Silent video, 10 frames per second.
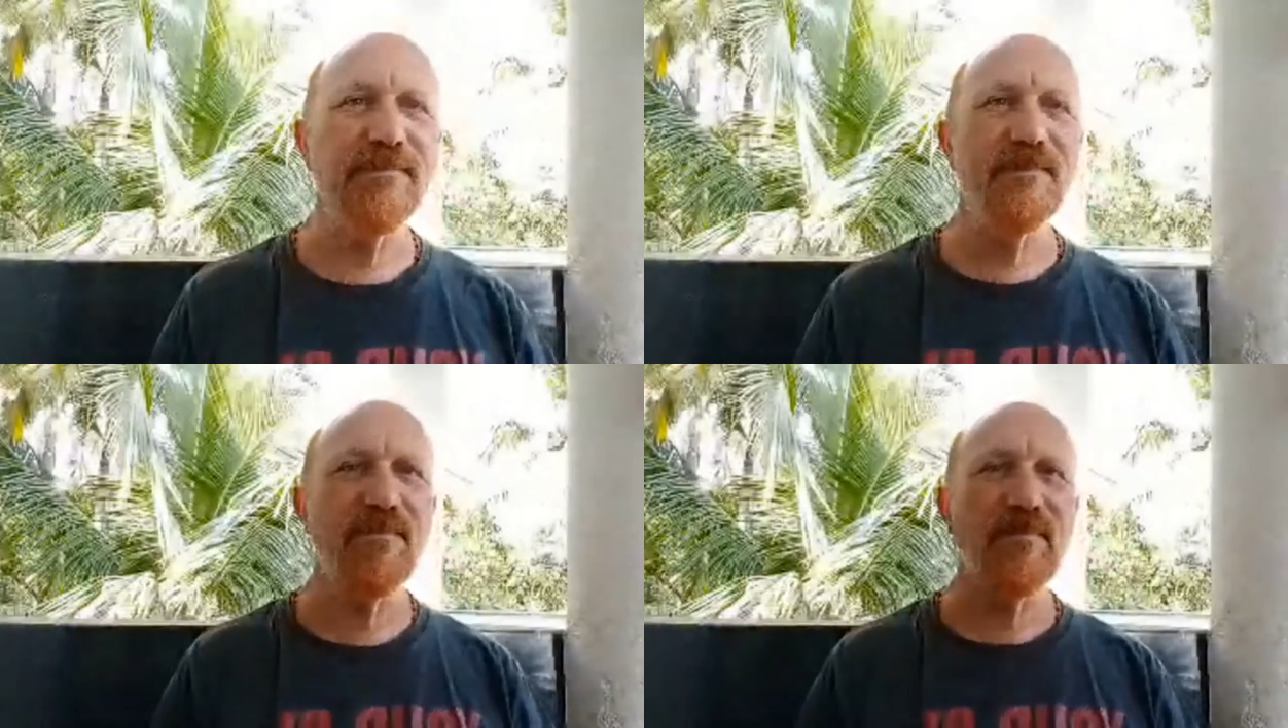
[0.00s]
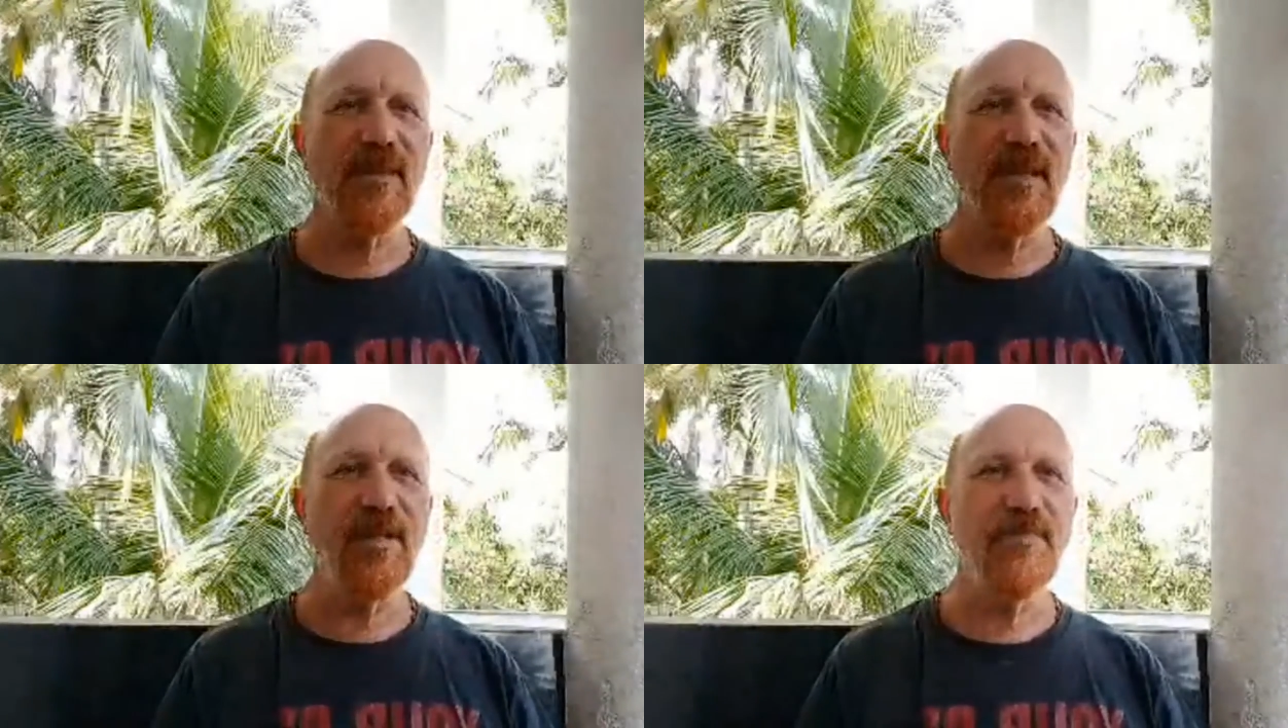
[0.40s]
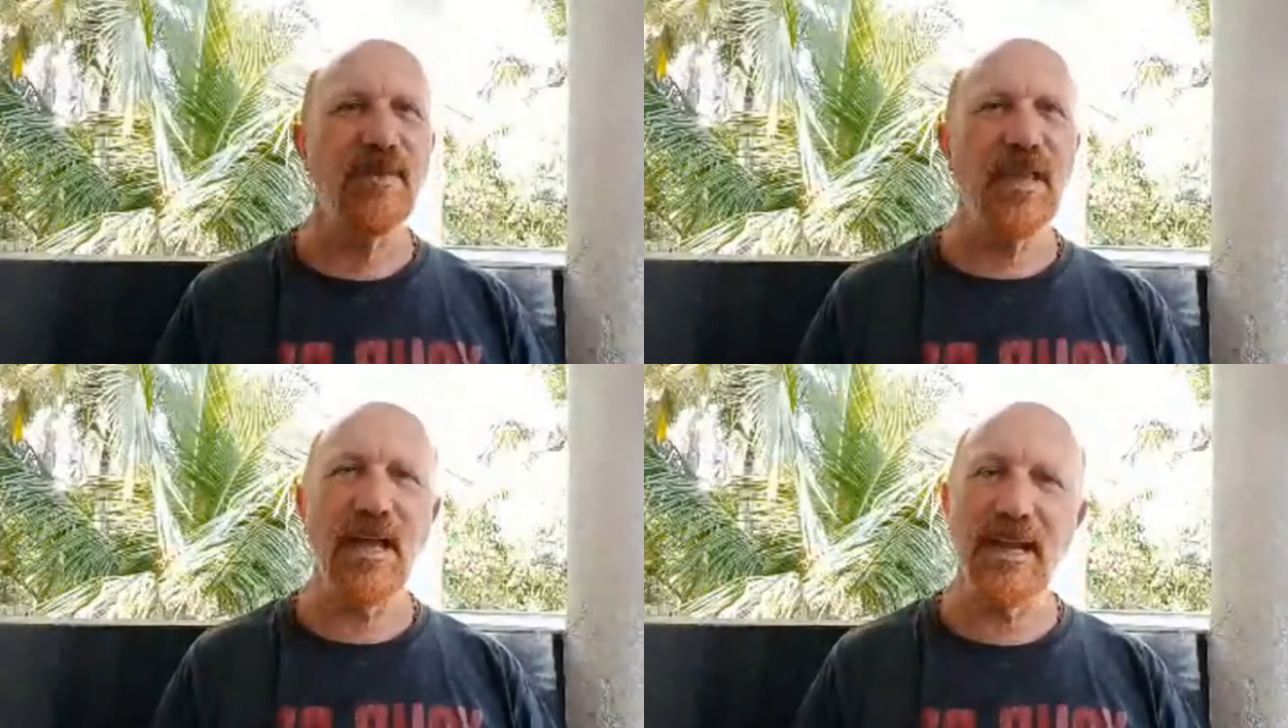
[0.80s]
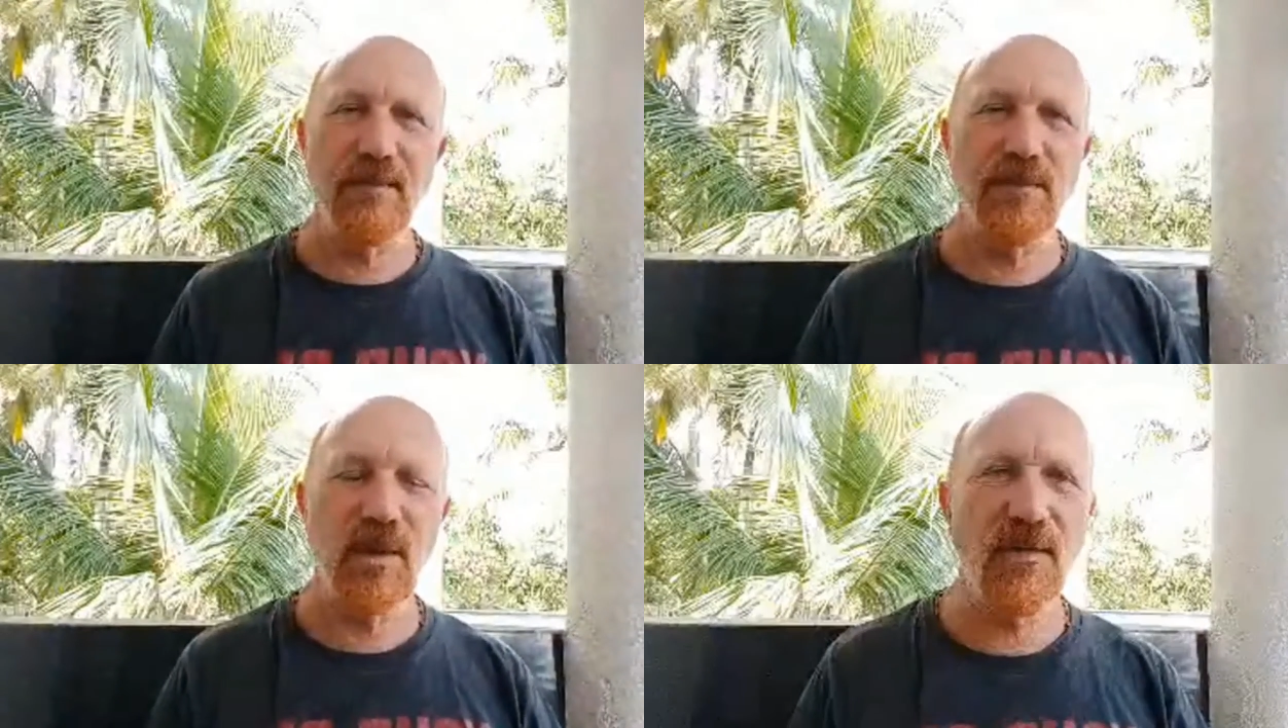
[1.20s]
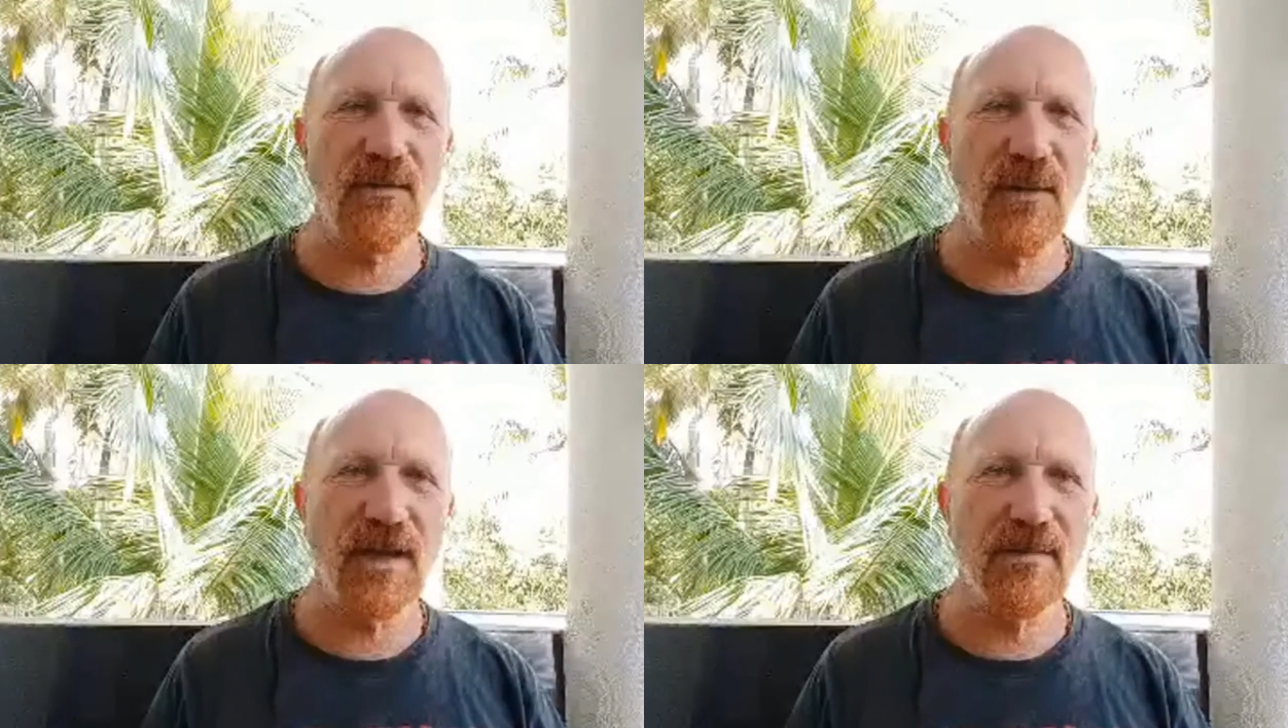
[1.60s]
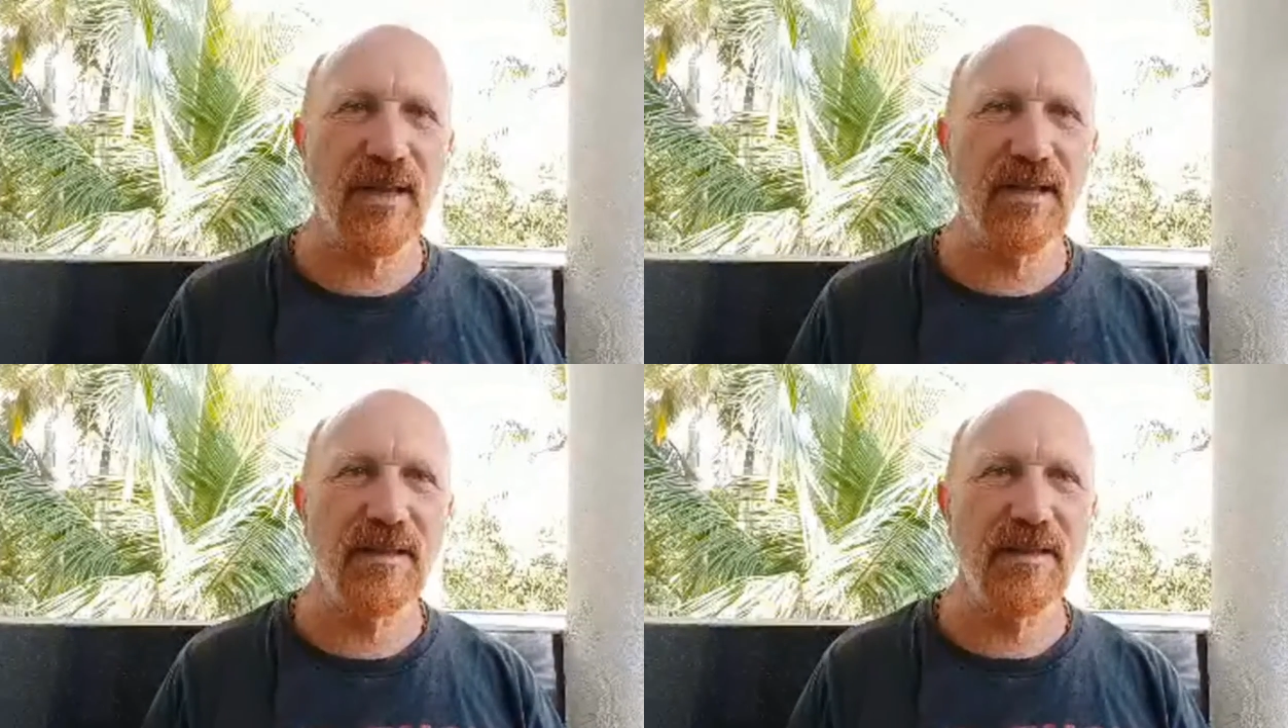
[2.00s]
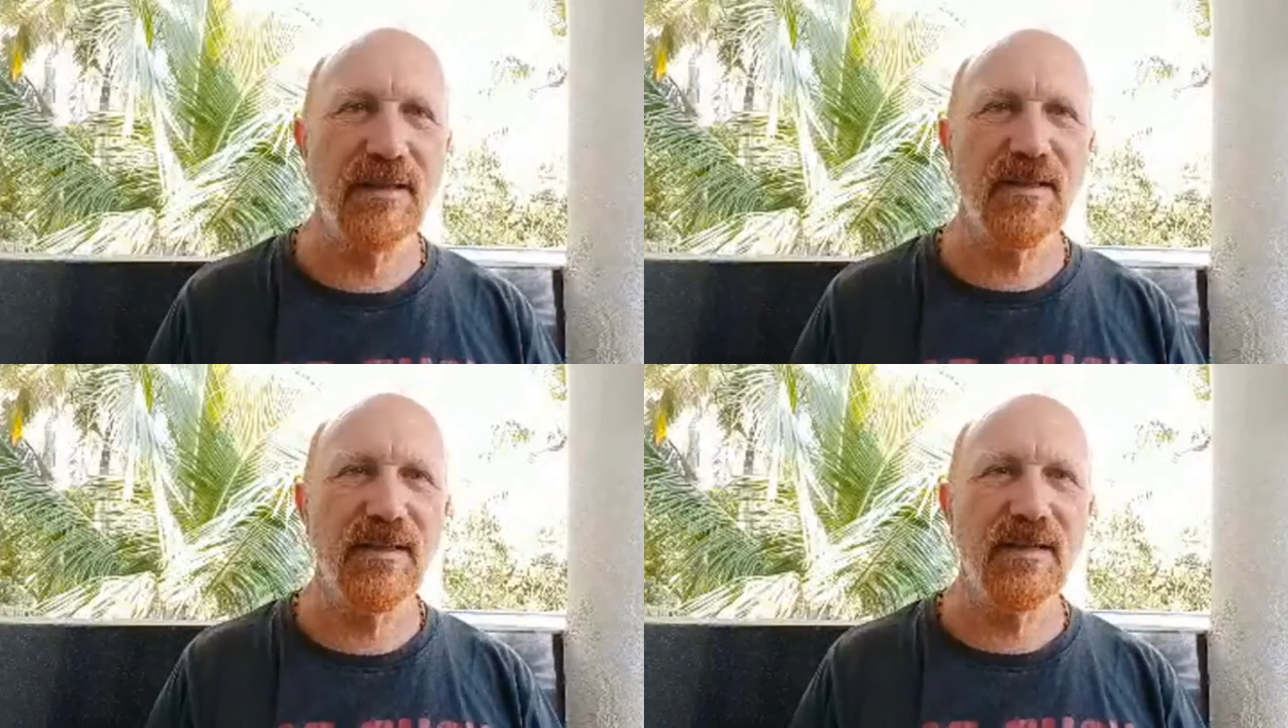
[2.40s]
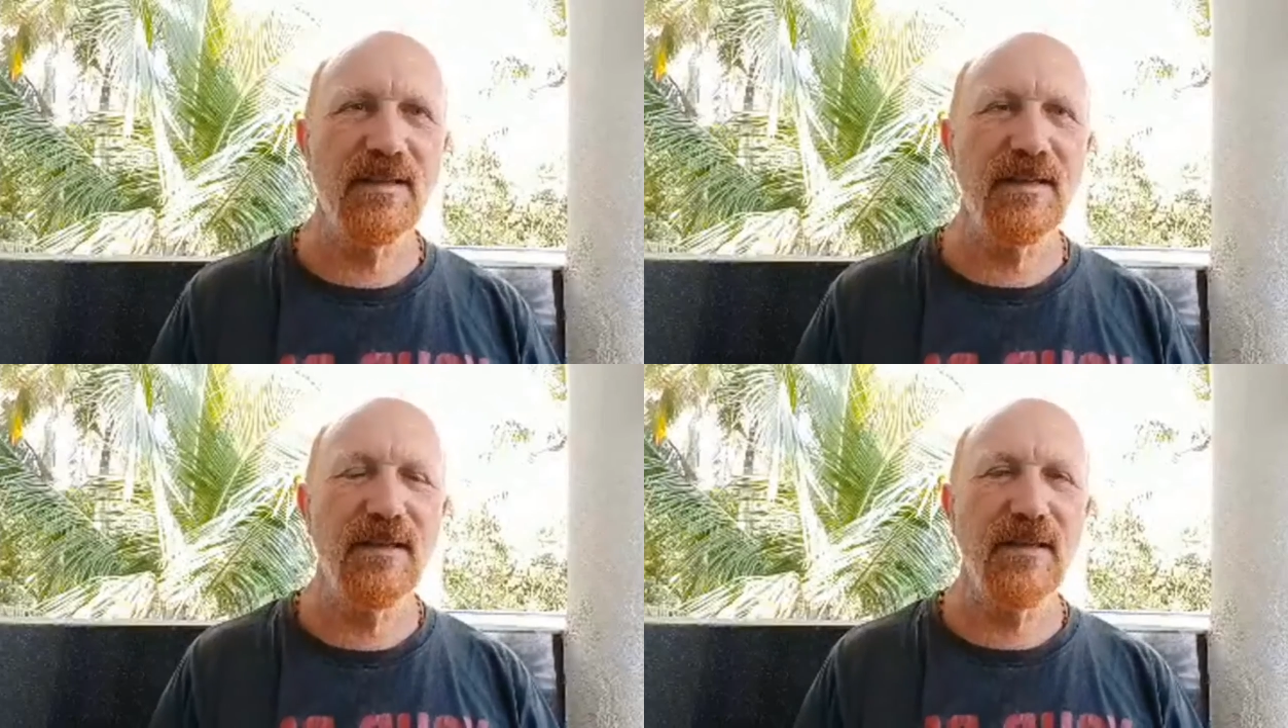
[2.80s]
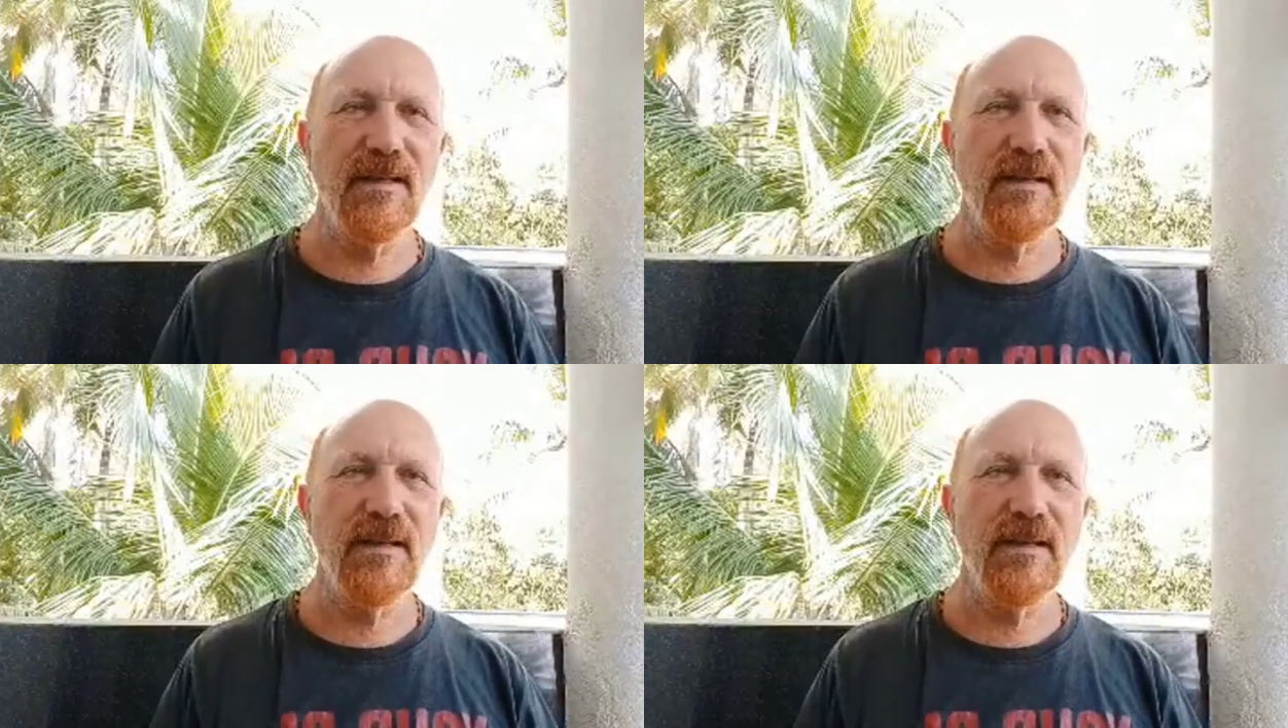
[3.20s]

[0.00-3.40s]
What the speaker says: Okay? Got to get purified, man.